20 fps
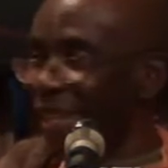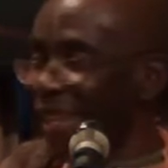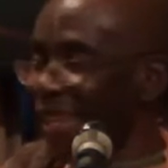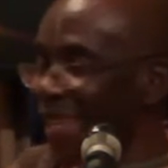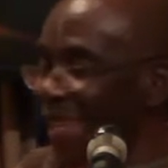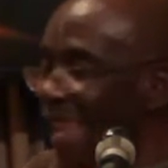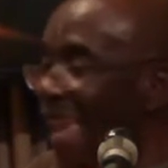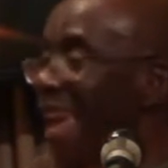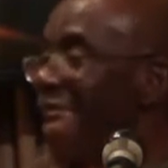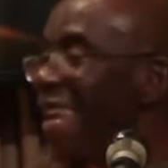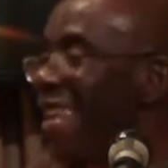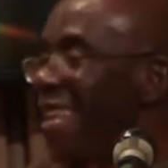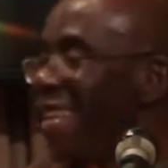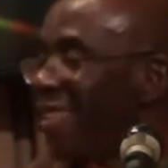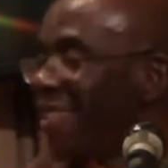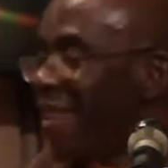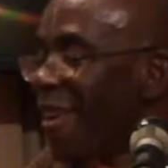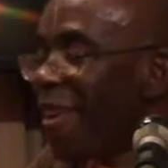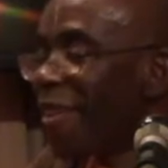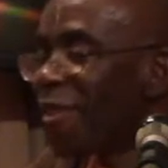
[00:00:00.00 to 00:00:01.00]
That
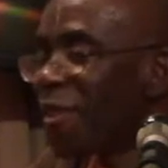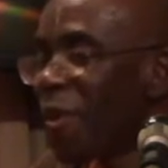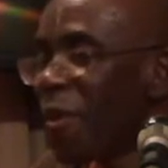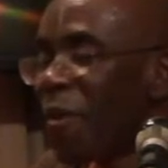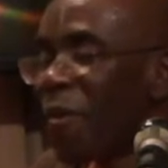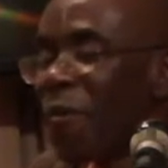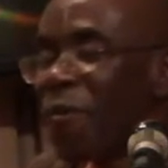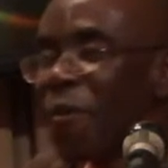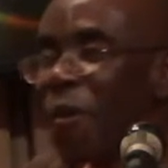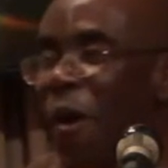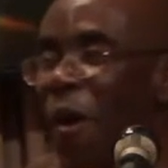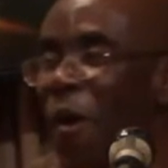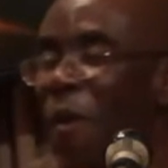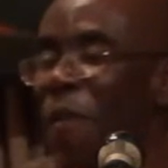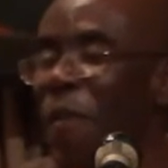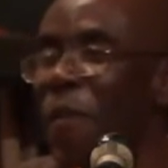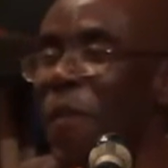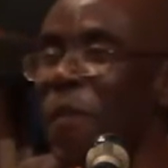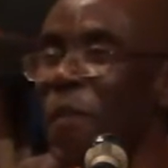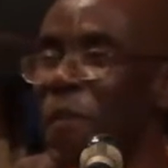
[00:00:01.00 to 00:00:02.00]
is also
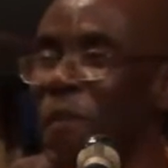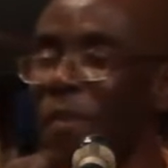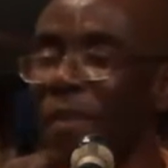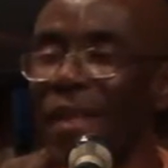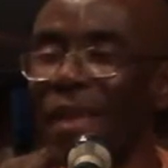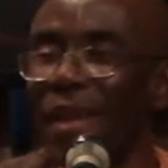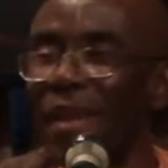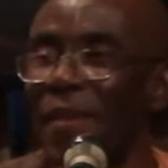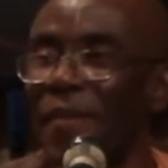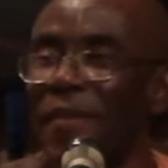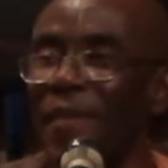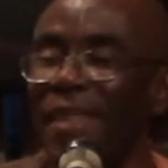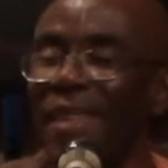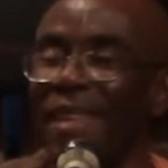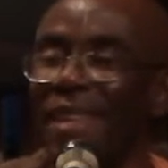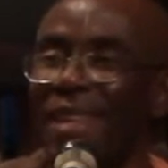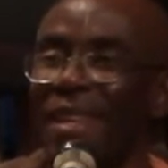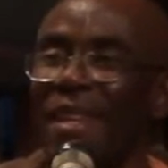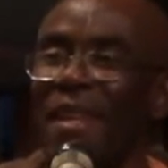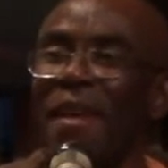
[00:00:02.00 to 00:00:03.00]
from
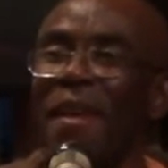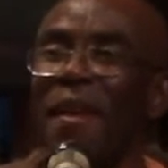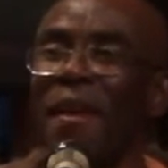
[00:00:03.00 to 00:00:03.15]
the